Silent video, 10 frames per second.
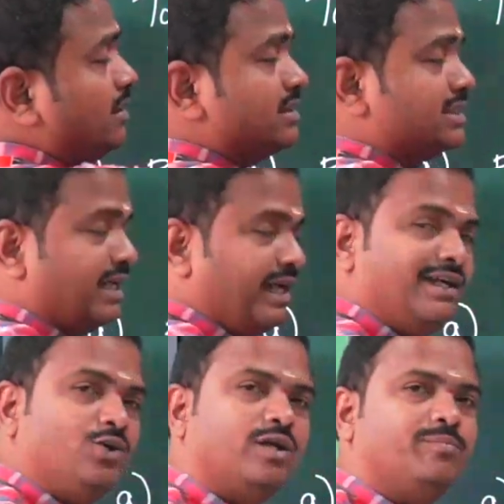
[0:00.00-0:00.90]

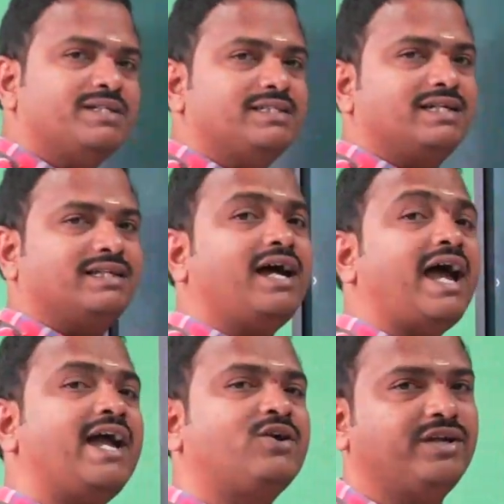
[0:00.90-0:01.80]
scale to represent the
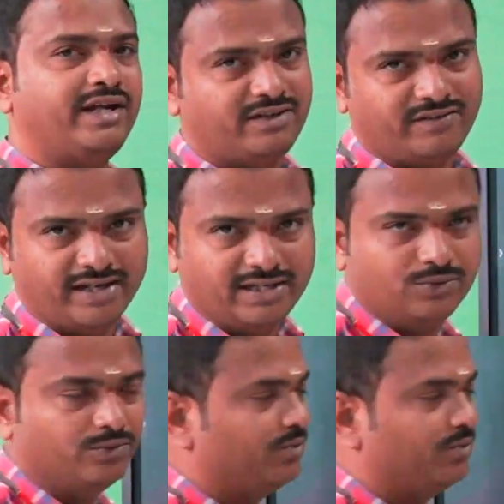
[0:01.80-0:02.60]
accurate value.